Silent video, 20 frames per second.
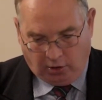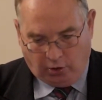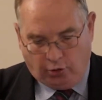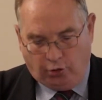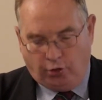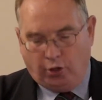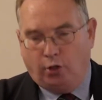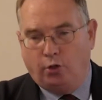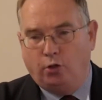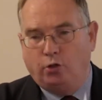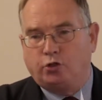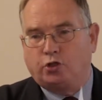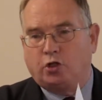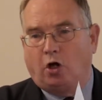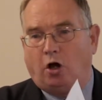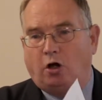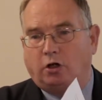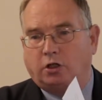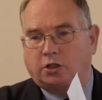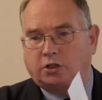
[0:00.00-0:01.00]
no
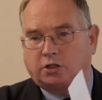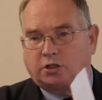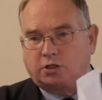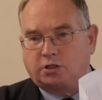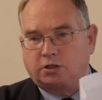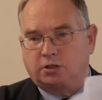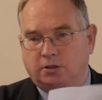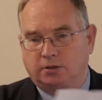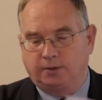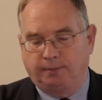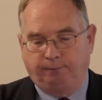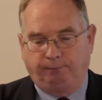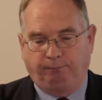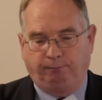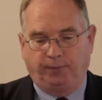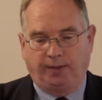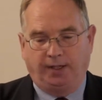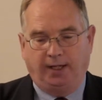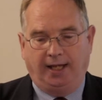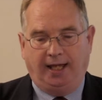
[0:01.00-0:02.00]
dogs
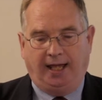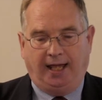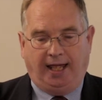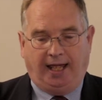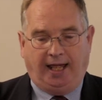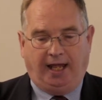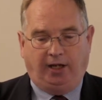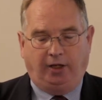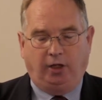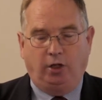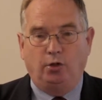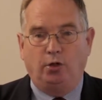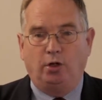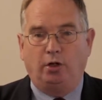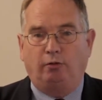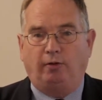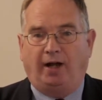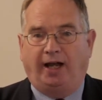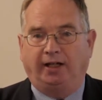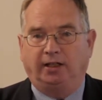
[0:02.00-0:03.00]
and
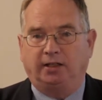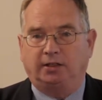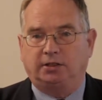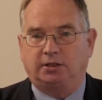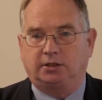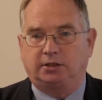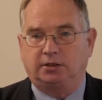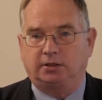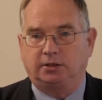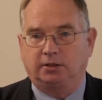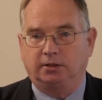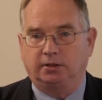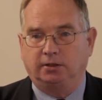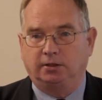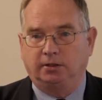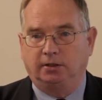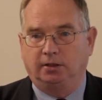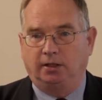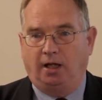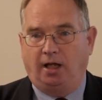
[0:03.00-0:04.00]
lower ranks
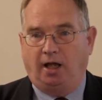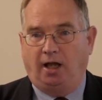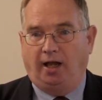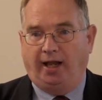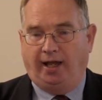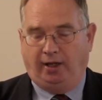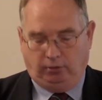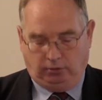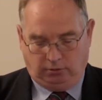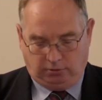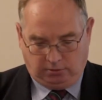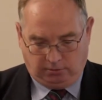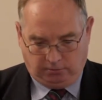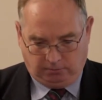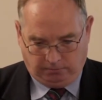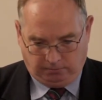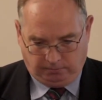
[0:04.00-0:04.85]
allowed.